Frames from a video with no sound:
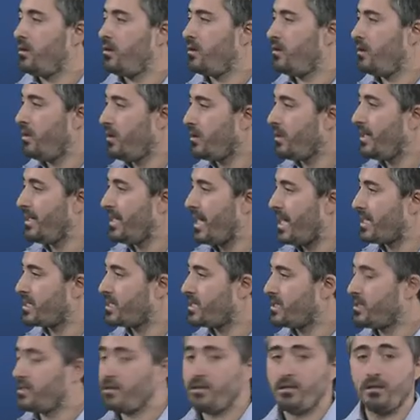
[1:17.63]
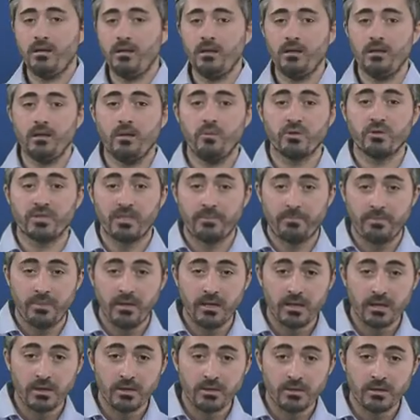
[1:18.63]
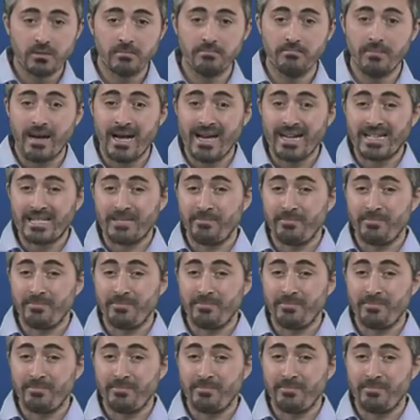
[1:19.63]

Early Latin was a period marked